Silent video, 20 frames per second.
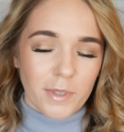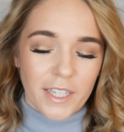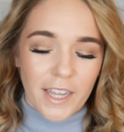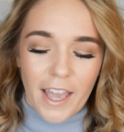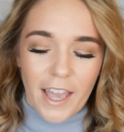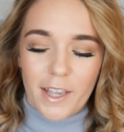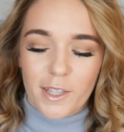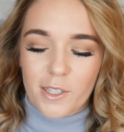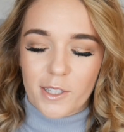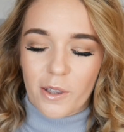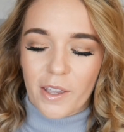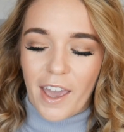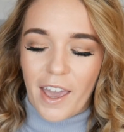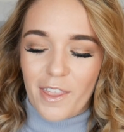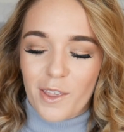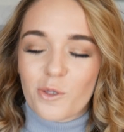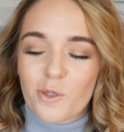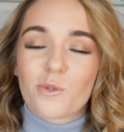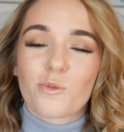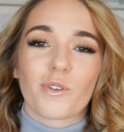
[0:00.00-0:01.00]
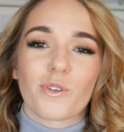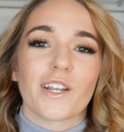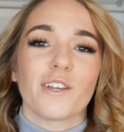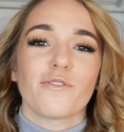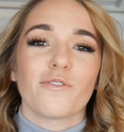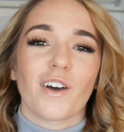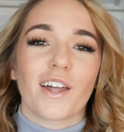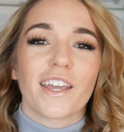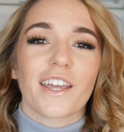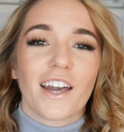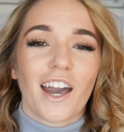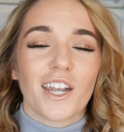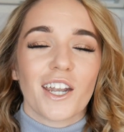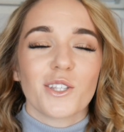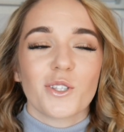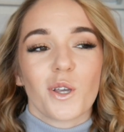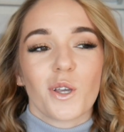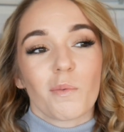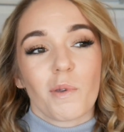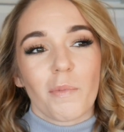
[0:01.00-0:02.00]
today. So yeah, this was really fun. It kind
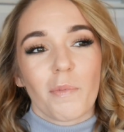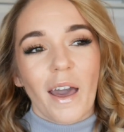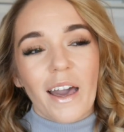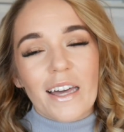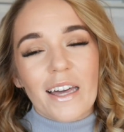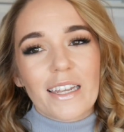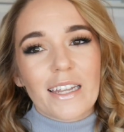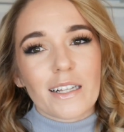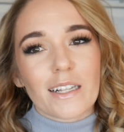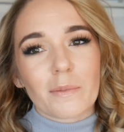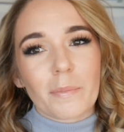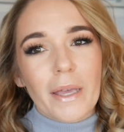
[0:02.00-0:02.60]
of took me back a little